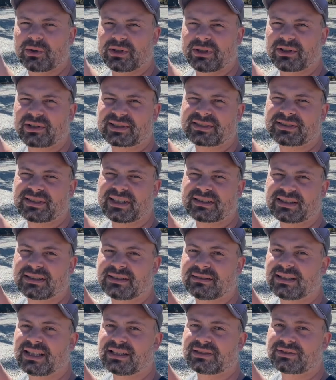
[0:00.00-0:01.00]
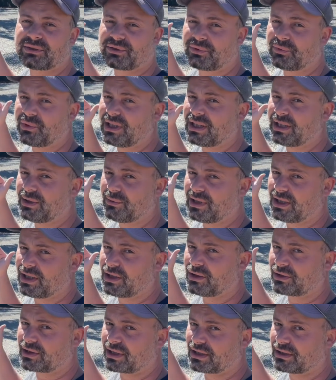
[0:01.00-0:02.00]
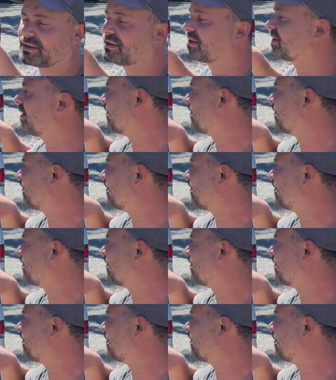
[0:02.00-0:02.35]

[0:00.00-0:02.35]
notice it unless you're really, really looking. If